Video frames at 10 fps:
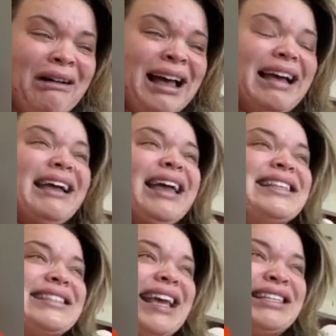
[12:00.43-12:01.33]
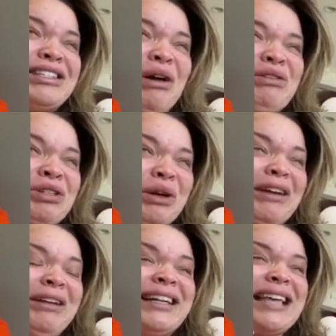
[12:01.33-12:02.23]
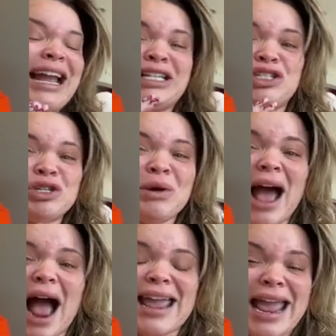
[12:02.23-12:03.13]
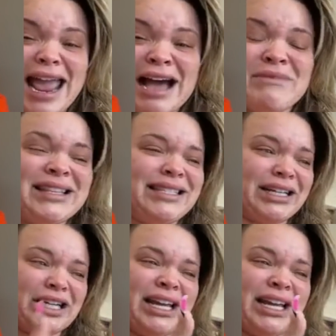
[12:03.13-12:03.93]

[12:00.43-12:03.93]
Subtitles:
it's, like, so triggering, because I do, I am insecure. He